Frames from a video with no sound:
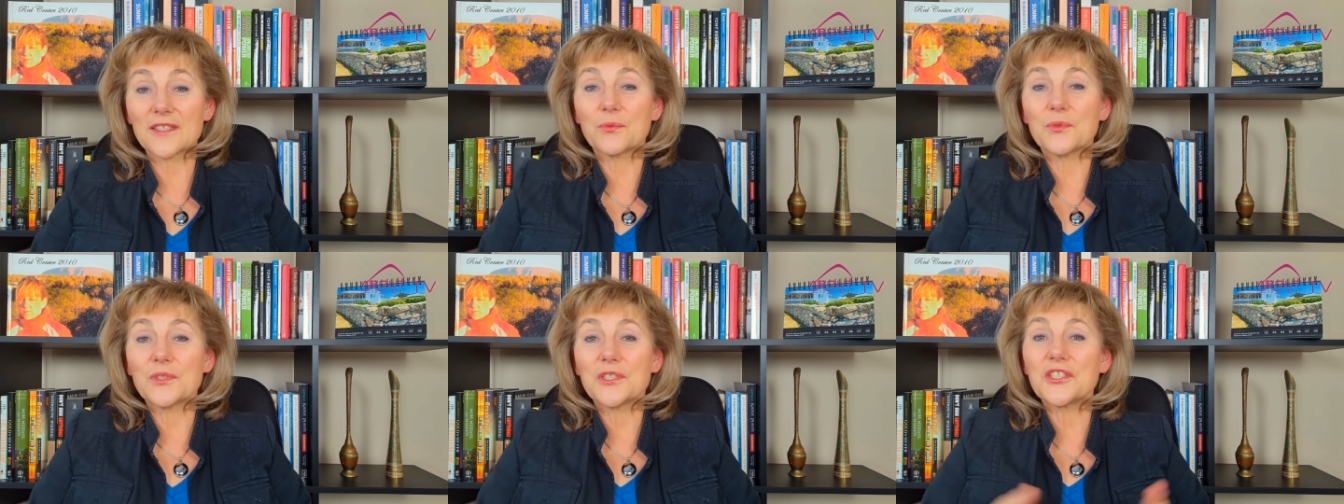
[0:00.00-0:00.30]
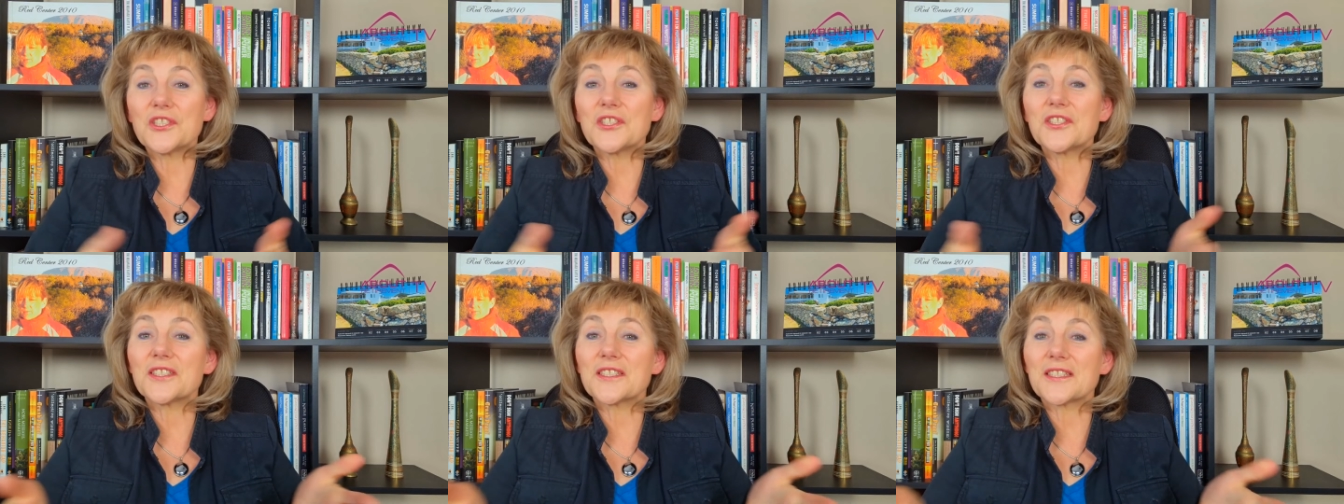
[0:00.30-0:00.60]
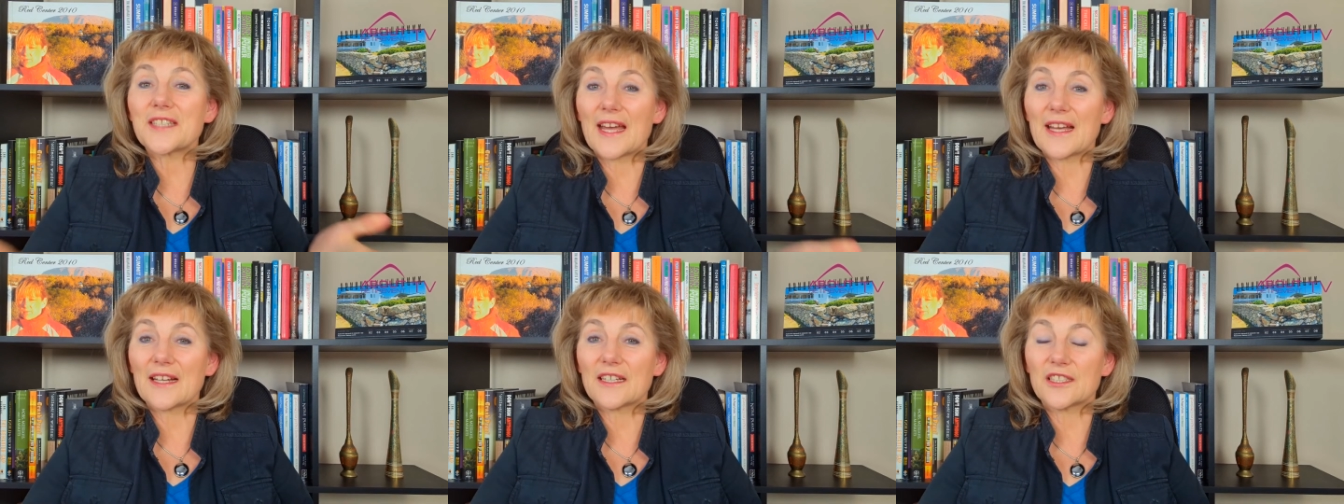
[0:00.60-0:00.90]
which is
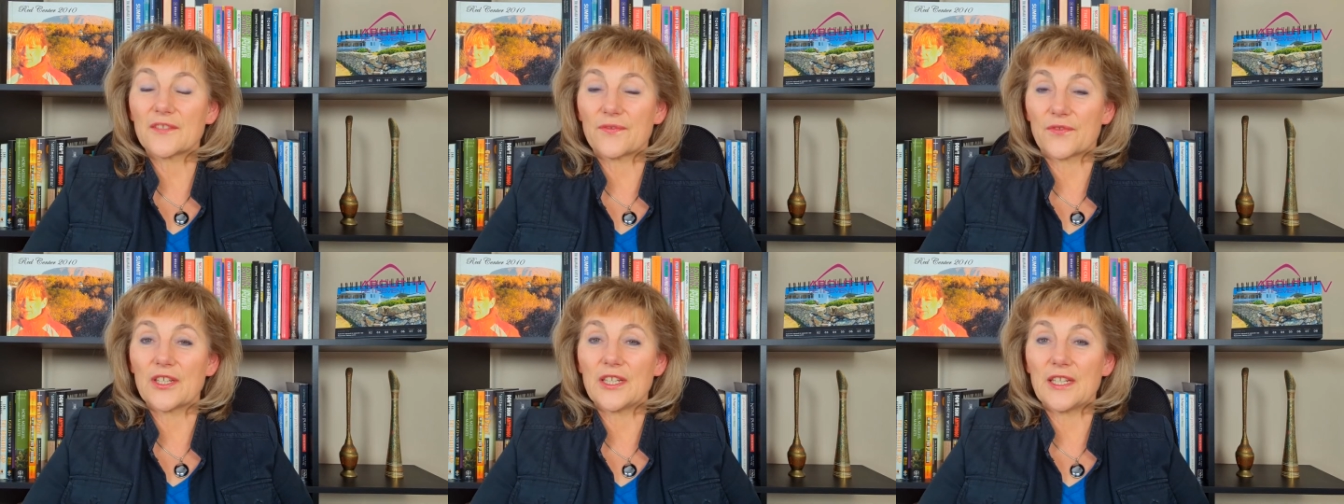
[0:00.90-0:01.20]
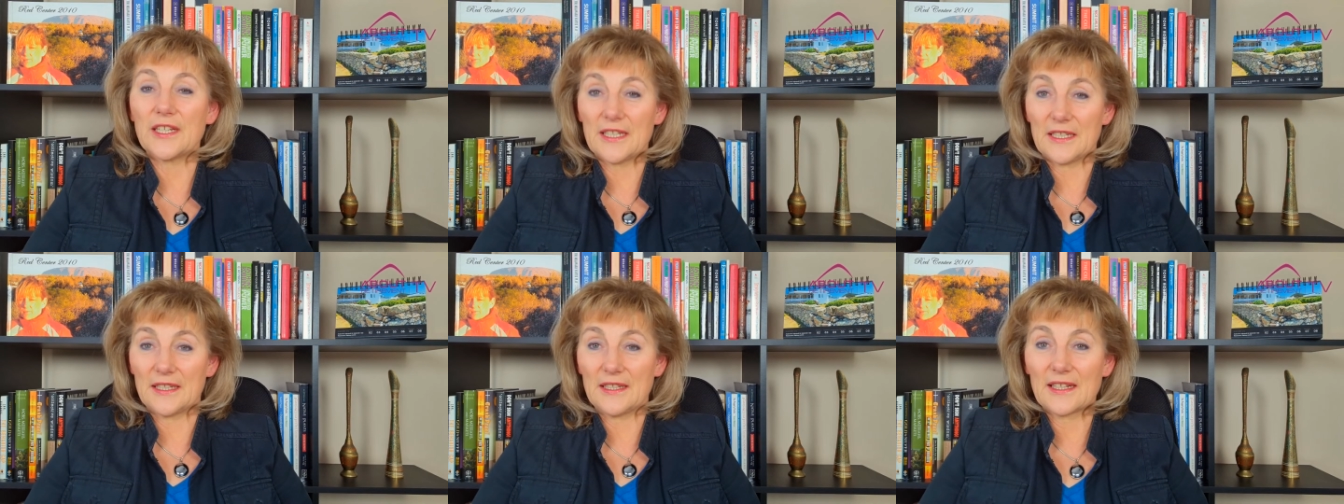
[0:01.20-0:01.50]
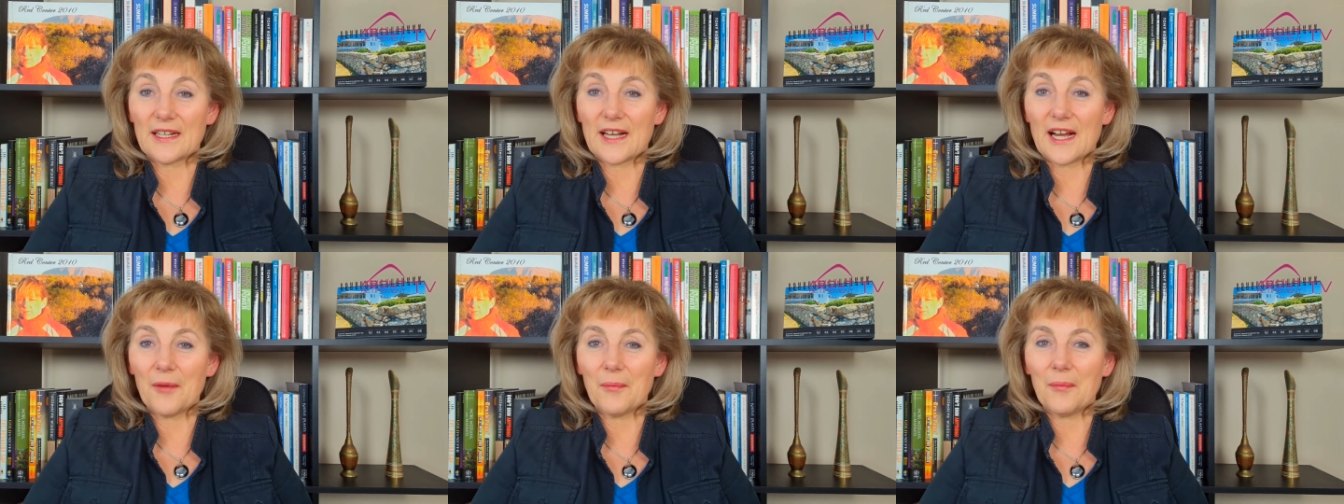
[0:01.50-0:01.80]
tax-free
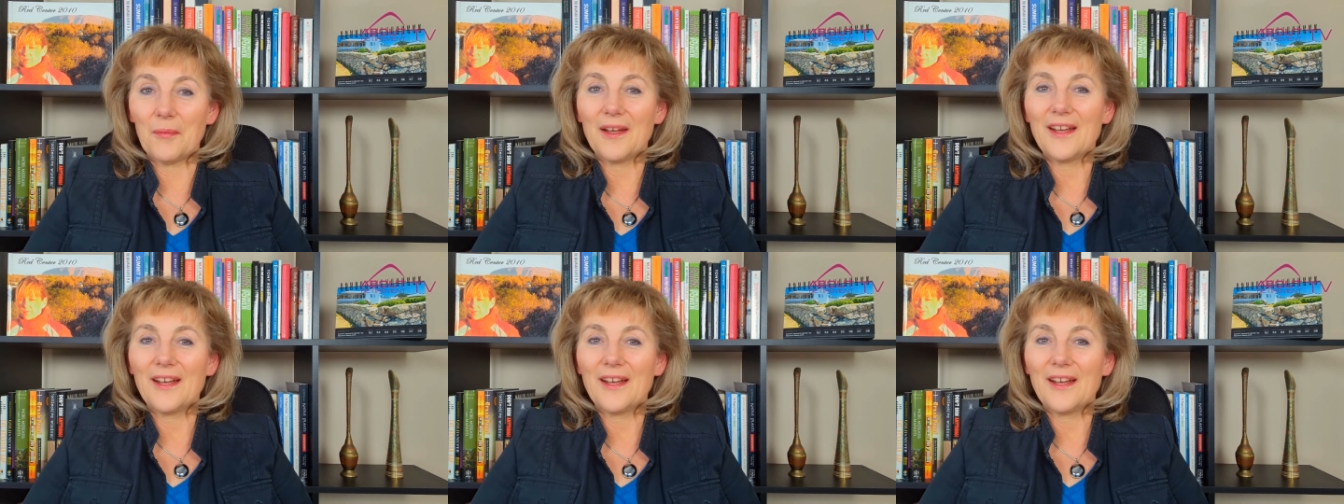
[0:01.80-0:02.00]
income,